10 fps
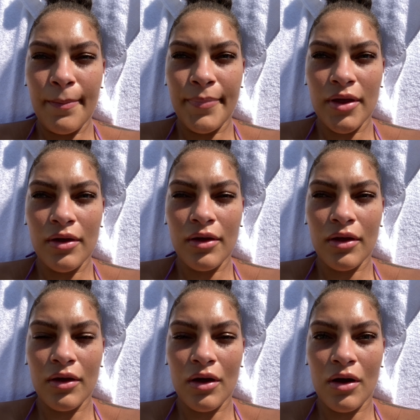big
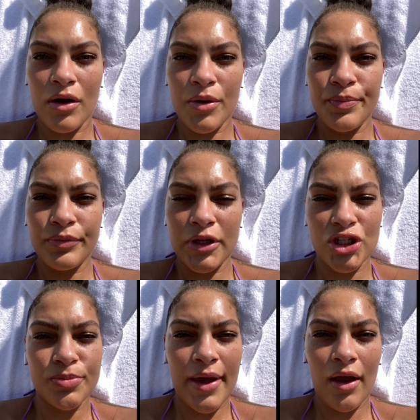um,
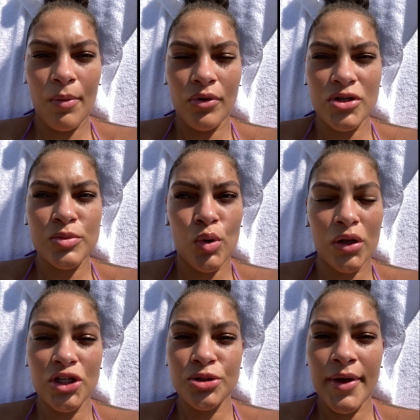lunch bag. I bought a small
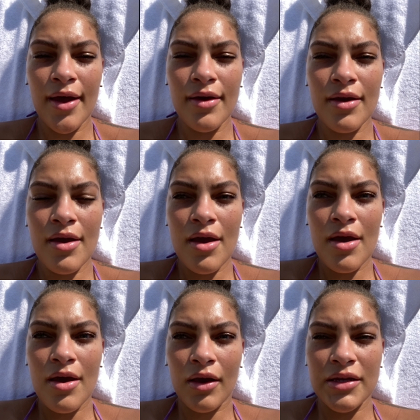lunch bag
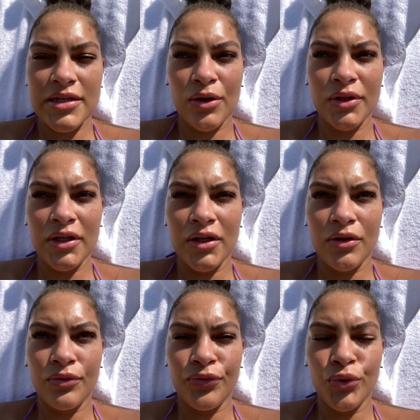because I only
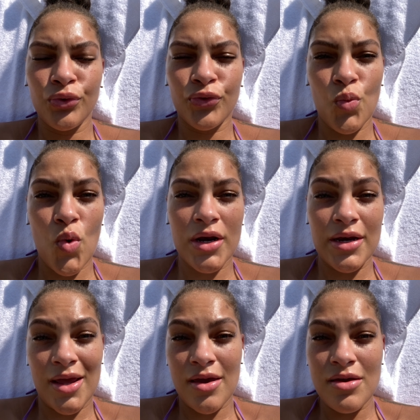needed food for one
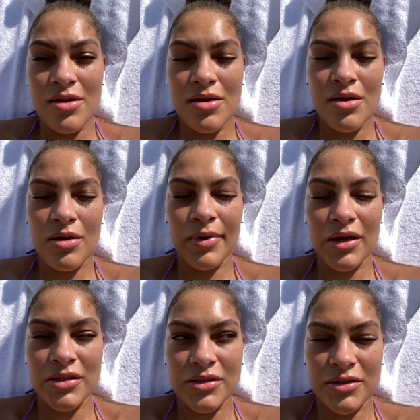day
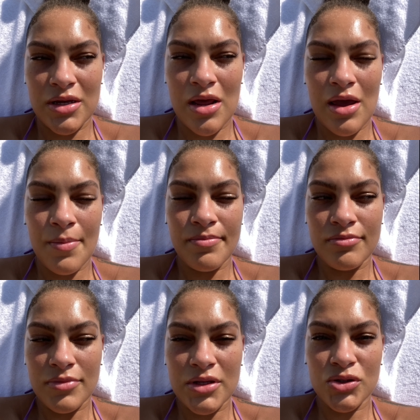because today I'm
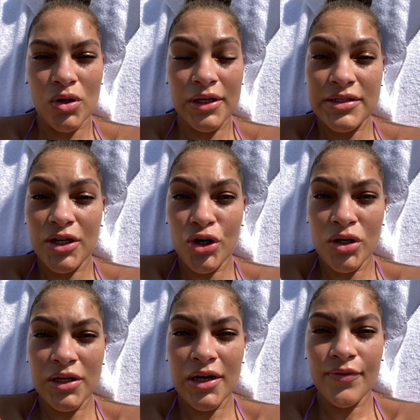in Salt Lake City
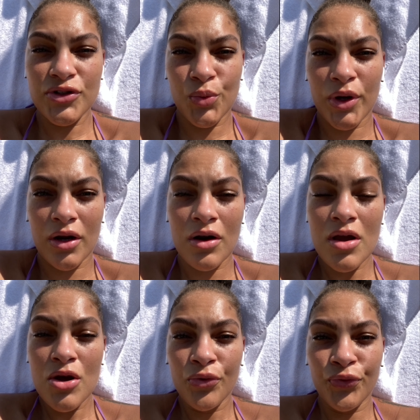early enough to where
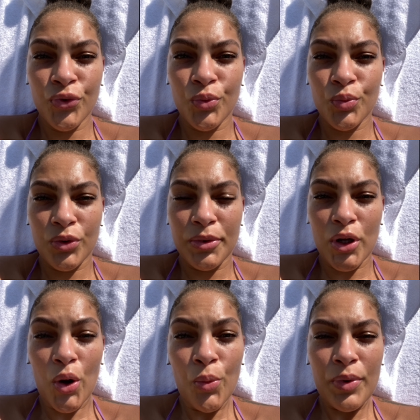food would be
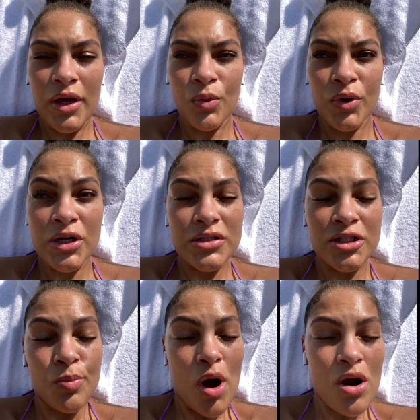open, whereas
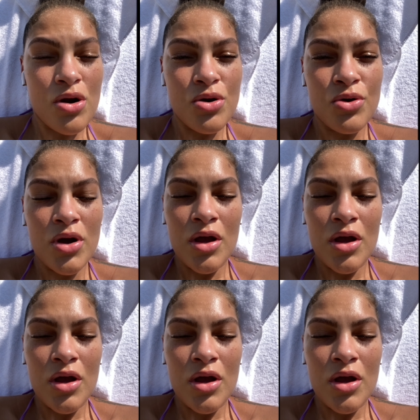tomorrow